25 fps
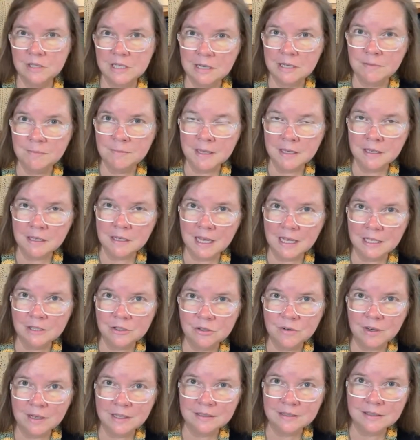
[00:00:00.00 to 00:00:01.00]
email
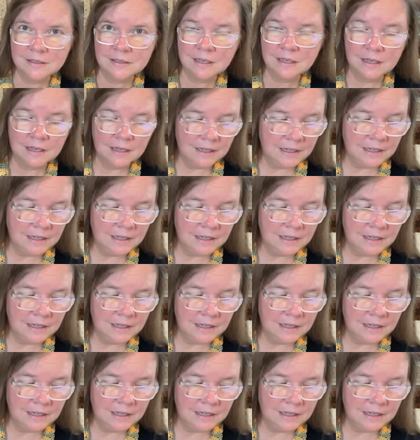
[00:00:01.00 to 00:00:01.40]
address?